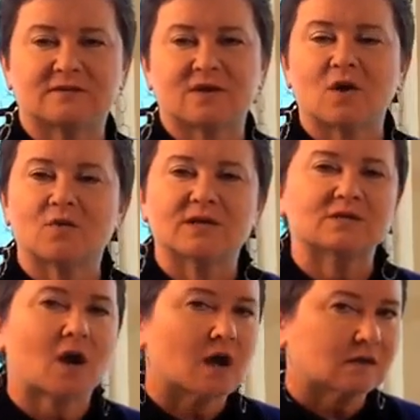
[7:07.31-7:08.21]
So they
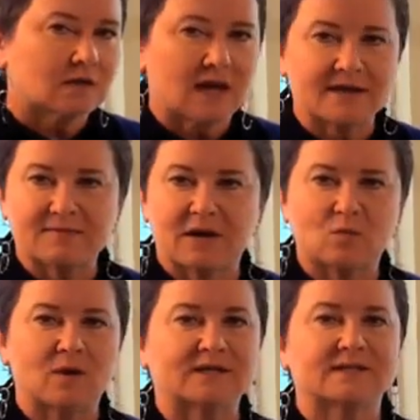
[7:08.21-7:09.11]
talk a lot
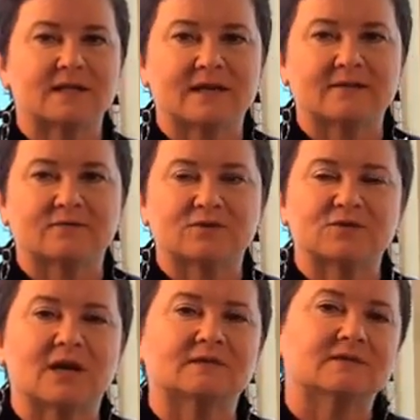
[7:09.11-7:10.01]
about what it's like for
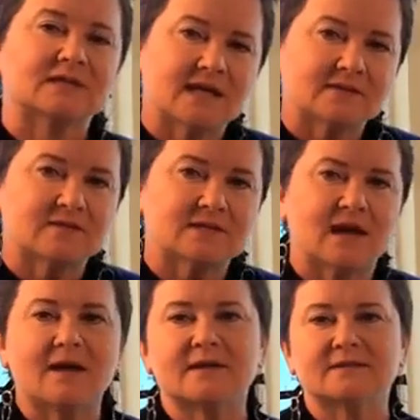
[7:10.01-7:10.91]
your child to take the
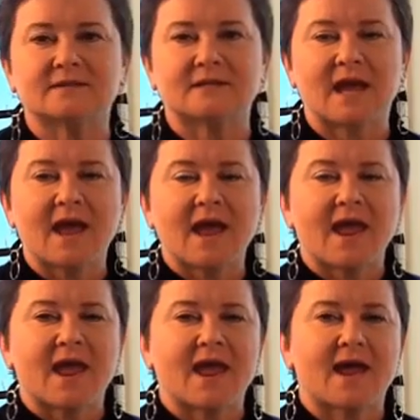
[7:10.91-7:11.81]
test,
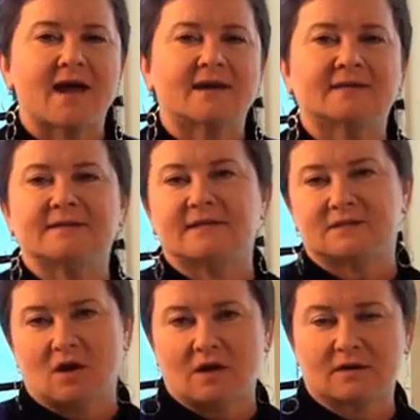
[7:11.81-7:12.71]
and
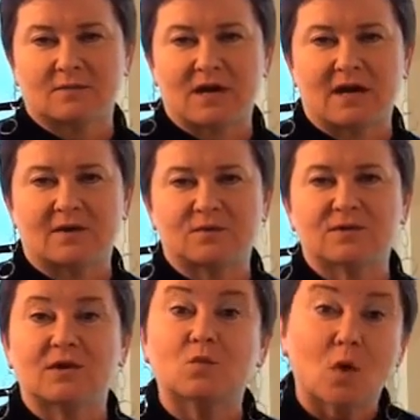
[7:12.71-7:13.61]
they talk
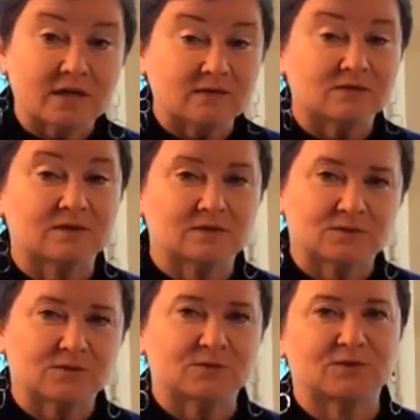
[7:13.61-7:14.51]
about what you can
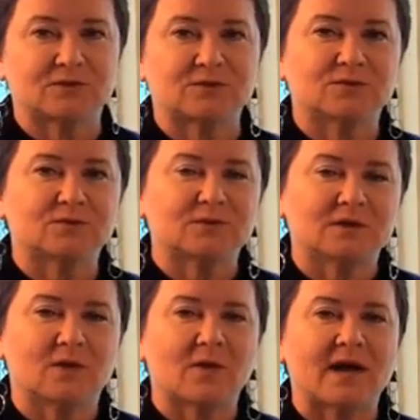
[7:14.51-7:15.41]
do to,
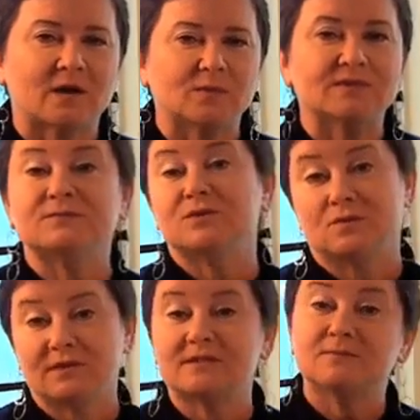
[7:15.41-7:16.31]
you know, help him
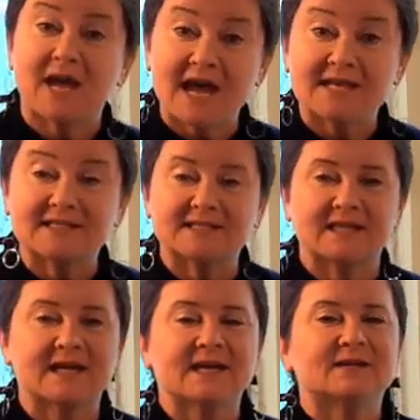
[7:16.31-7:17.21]
do his best,